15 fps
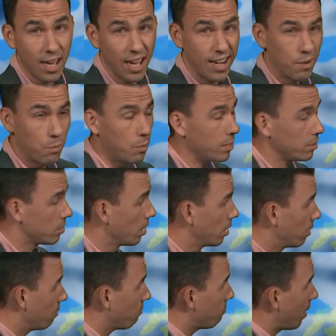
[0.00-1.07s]
and it will
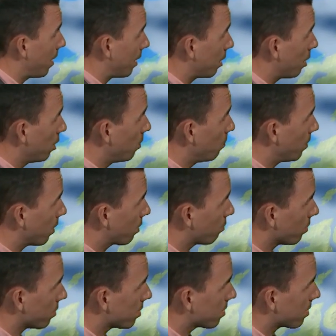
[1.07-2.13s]
turn fairly gloomy
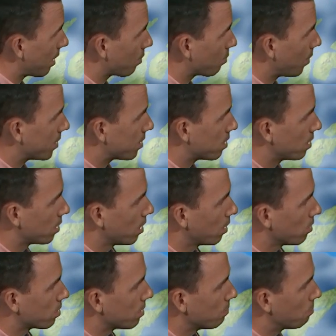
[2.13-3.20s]
across southwestern
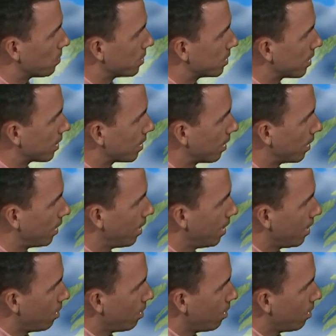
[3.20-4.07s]
coasts in particular.